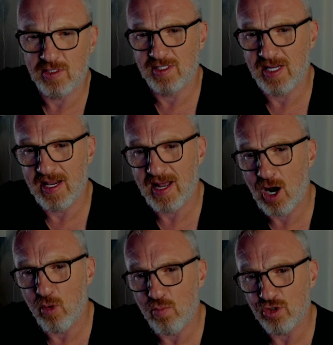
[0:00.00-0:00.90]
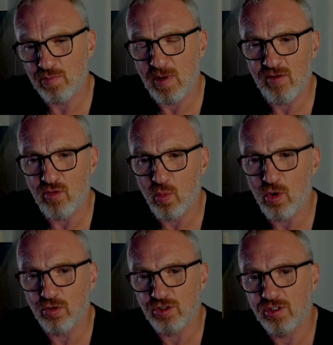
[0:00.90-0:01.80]
seeing how much my
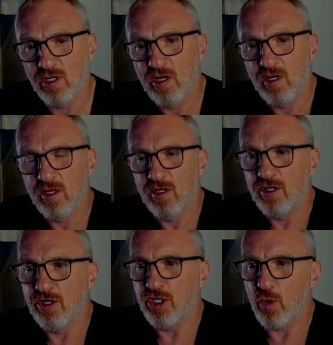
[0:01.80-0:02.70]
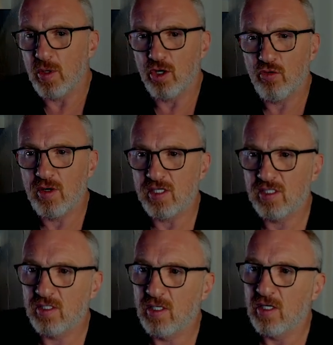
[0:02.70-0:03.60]
rewards do
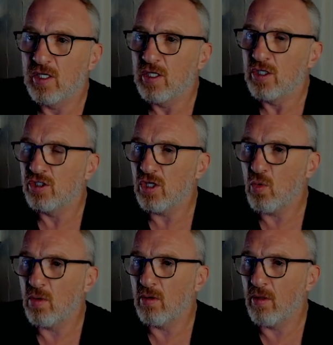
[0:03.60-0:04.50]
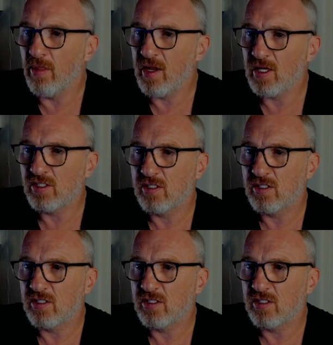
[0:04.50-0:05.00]
increase. So that's